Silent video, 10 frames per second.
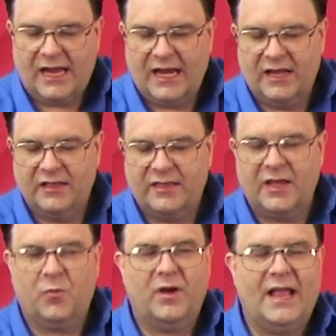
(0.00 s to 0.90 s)
and
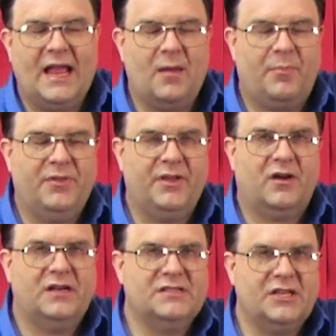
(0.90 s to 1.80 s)
then what happened
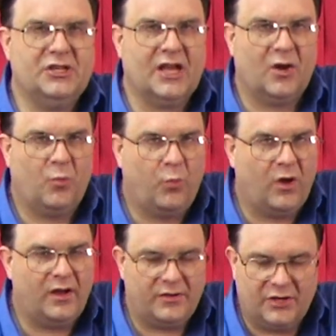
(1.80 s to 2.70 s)
there is that you got
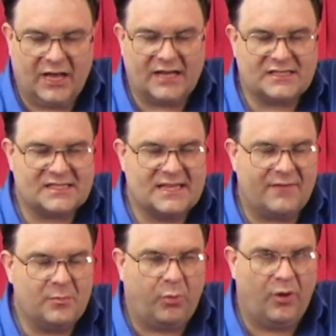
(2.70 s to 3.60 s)

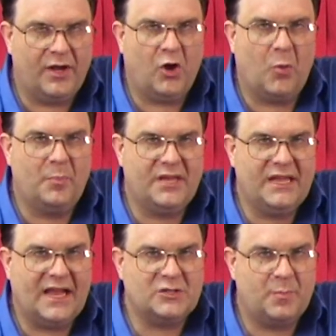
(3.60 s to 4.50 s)
7.0
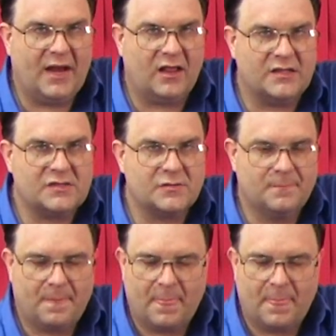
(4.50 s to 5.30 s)
pH balance,